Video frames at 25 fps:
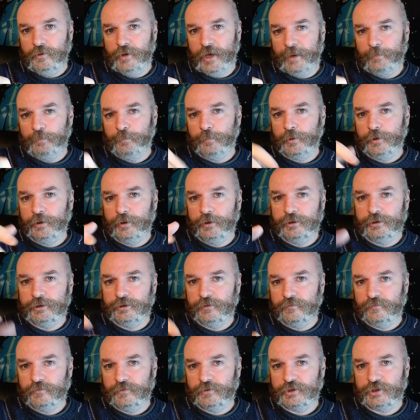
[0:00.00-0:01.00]
empires
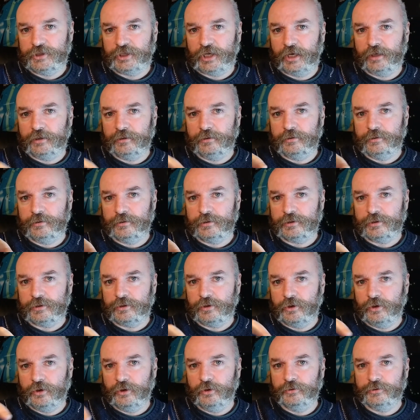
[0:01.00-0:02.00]
of the sands,
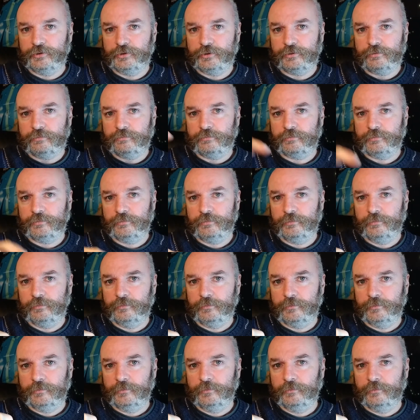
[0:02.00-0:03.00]
hot,
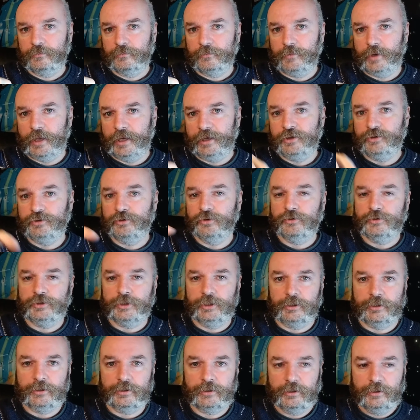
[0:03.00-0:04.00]

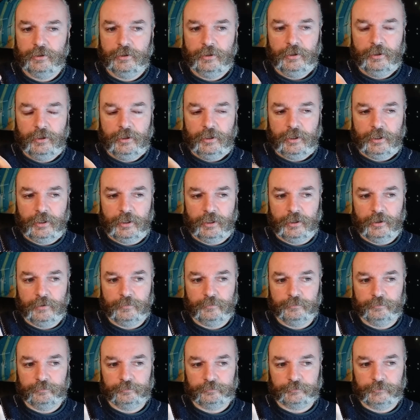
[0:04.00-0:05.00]
exotic
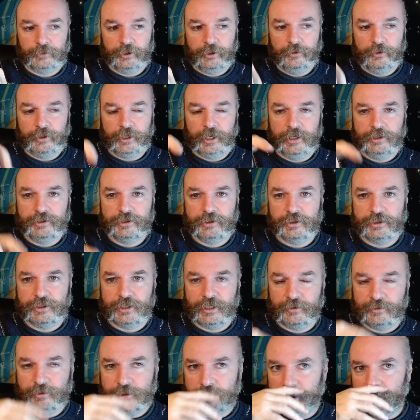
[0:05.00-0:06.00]
locations
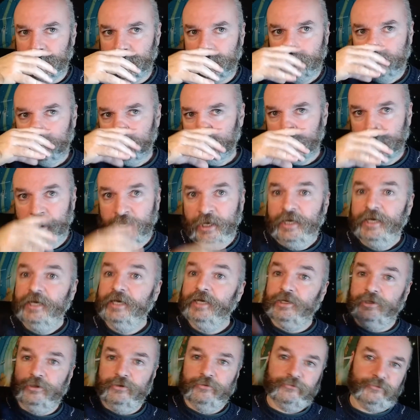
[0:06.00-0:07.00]
down south, and
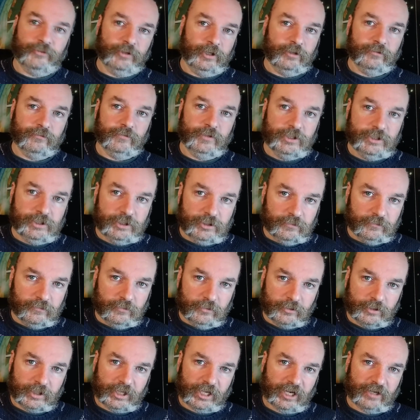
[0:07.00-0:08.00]
in the Far East you've
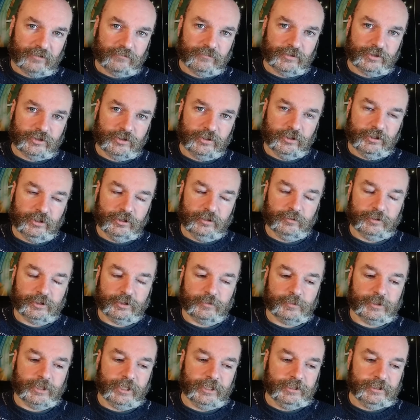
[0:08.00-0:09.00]
got Karatur, which
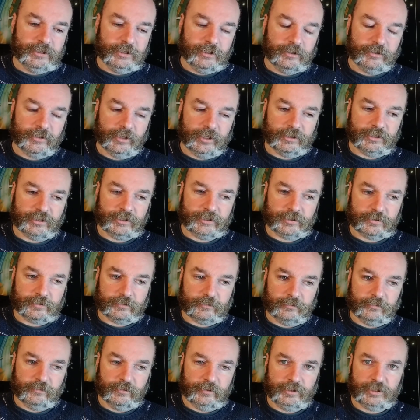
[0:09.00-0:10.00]
comes later. That's
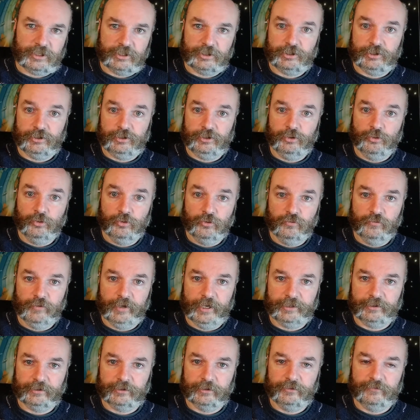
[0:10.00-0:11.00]
essentially the
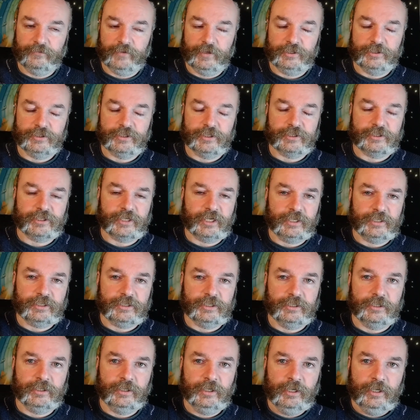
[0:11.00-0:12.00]
Oriental adventure
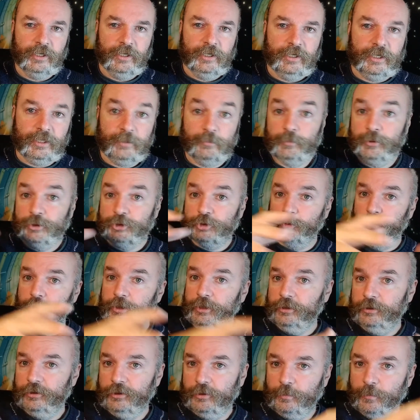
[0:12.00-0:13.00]
setting. In
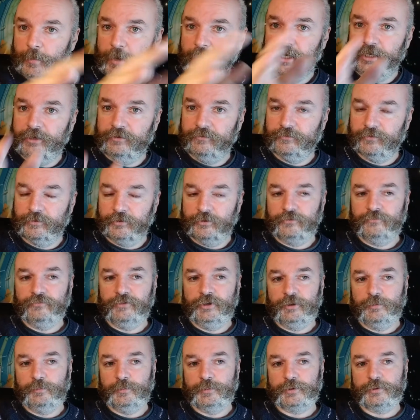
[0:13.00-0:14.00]
between the main Forgotten
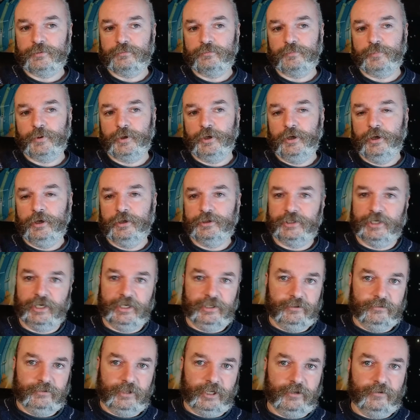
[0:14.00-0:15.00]
Realms part
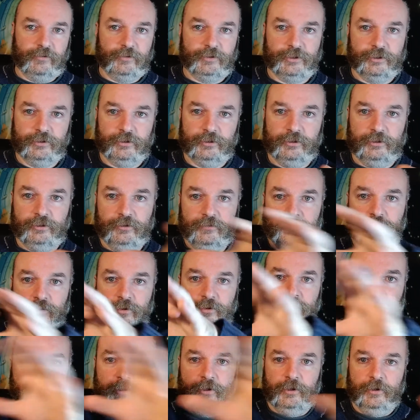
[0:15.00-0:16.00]
and Karatur, you've
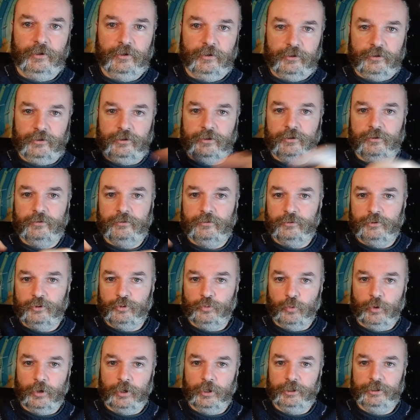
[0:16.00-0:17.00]
got huge,
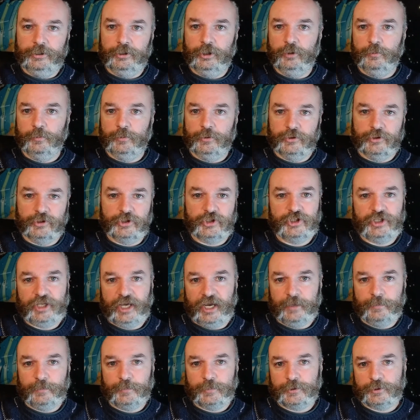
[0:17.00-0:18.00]
wide open
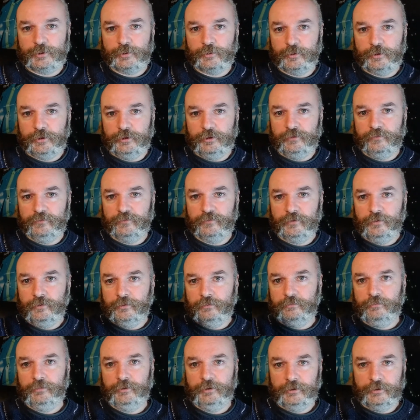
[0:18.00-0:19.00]
steppes where you've
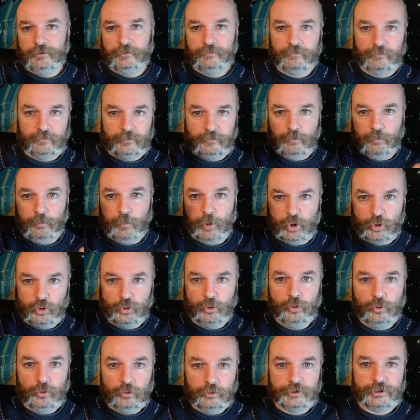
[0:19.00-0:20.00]
got
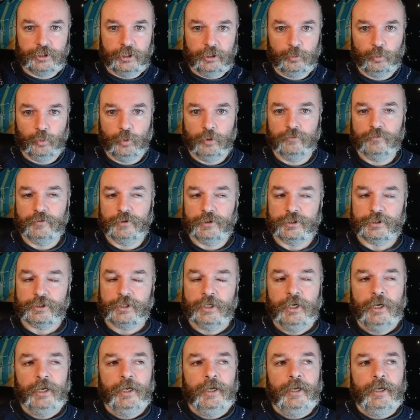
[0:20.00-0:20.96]
Mongol type warriors.